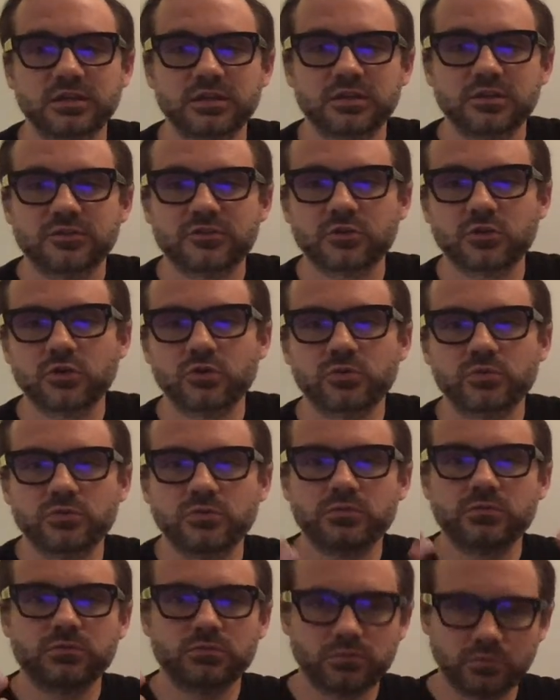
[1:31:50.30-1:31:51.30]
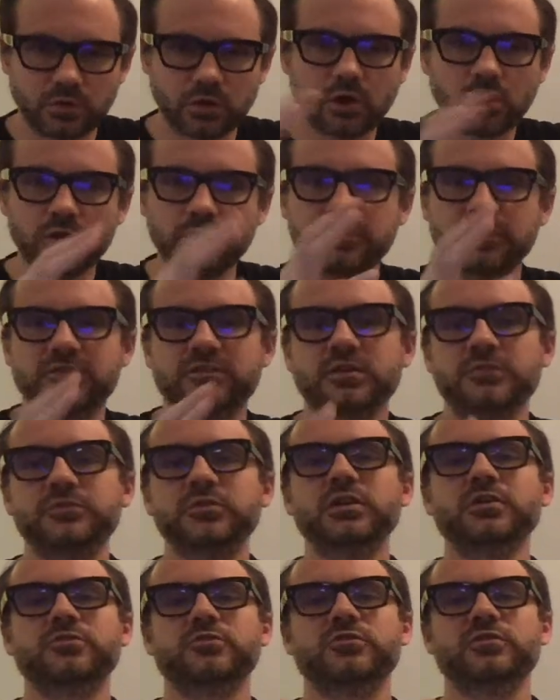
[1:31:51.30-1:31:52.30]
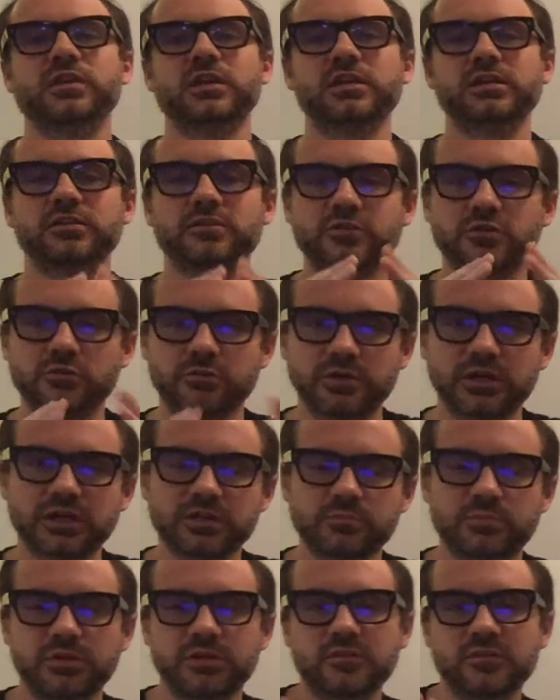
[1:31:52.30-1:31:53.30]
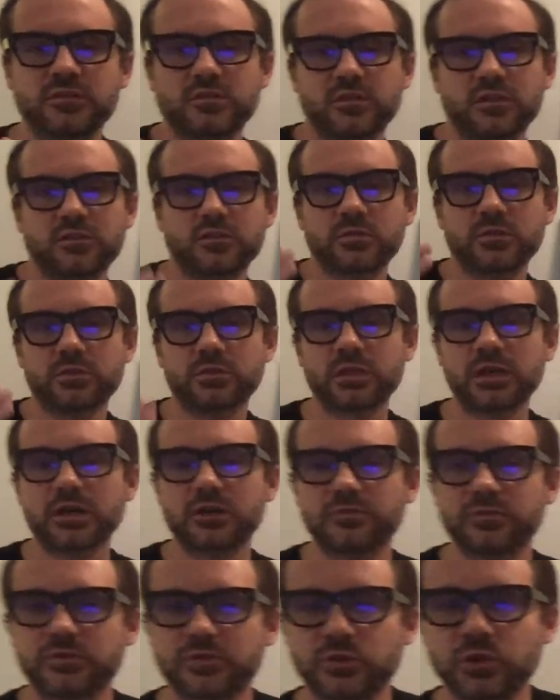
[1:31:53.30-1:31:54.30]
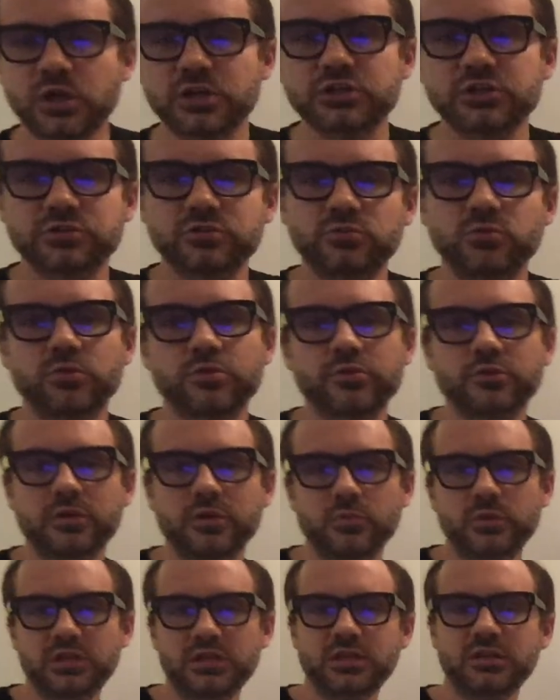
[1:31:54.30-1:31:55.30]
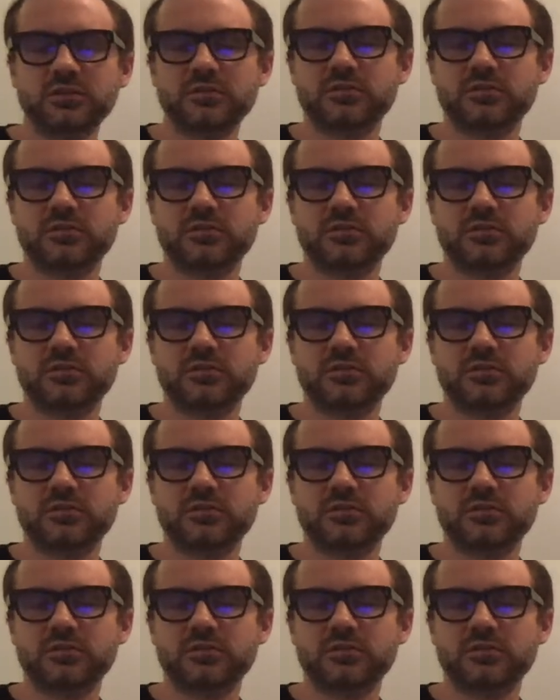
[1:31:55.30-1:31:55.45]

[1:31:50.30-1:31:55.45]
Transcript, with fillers: So all of the stuff you guys are saying is correct, but it's it's a little out of the logical order that we need.